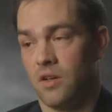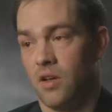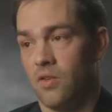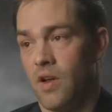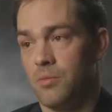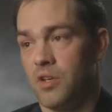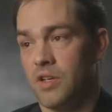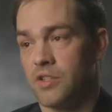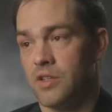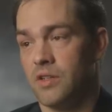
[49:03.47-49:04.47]
all their
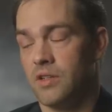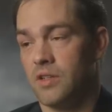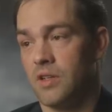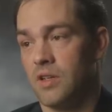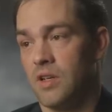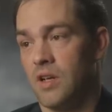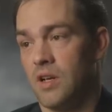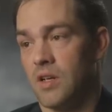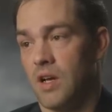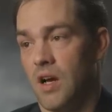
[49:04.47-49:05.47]
ammunition,
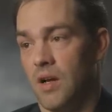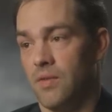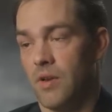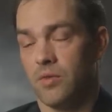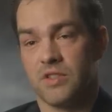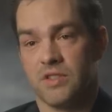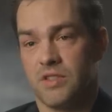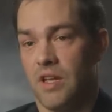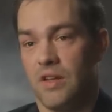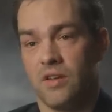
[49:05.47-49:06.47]
they were just
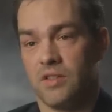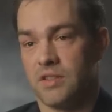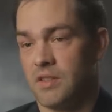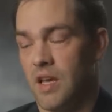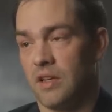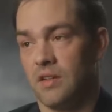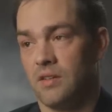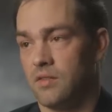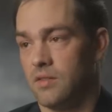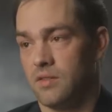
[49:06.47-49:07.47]
sitting there, just
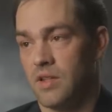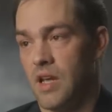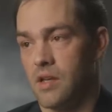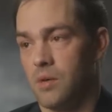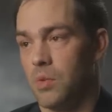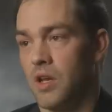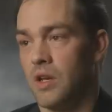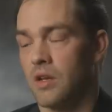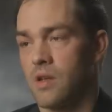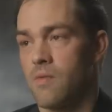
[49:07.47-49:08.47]
taking a
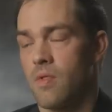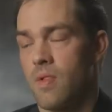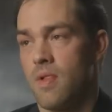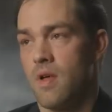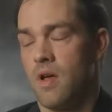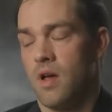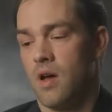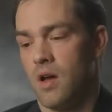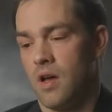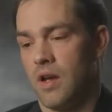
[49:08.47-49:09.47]
beating.
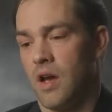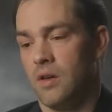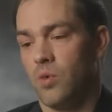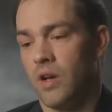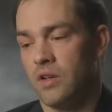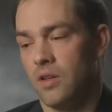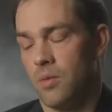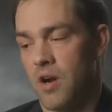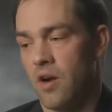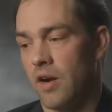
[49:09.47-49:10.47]
And I went into the
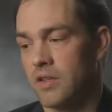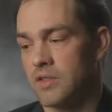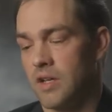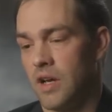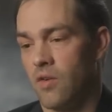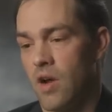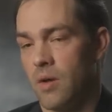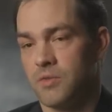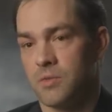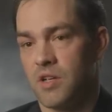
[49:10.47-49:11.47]
barracks and I
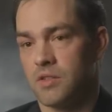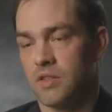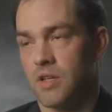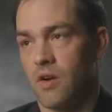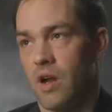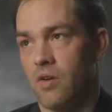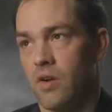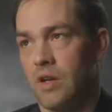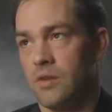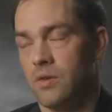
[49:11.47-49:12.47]
grabbed Specialist
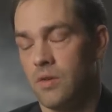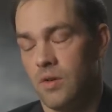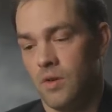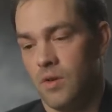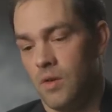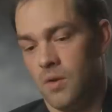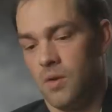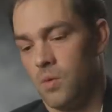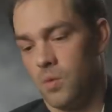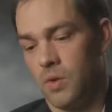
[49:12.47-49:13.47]
Gregory, and
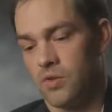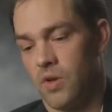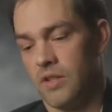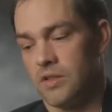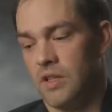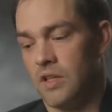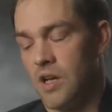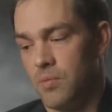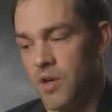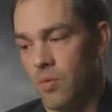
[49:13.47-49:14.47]
we tried to sneak
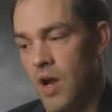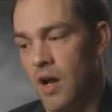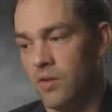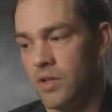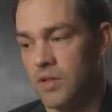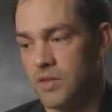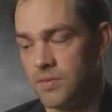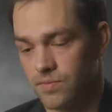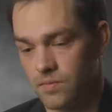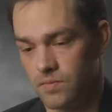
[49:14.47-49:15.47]
up and around
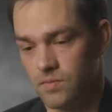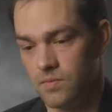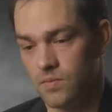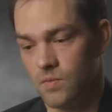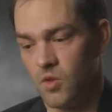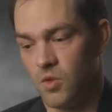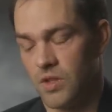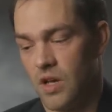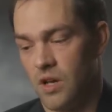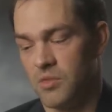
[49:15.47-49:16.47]

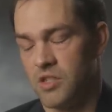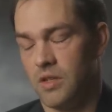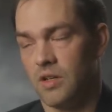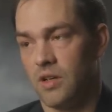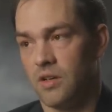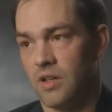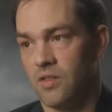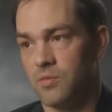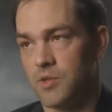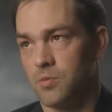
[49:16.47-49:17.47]
with a machine gun to
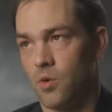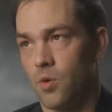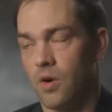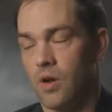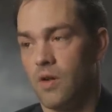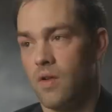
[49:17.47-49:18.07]
give him support.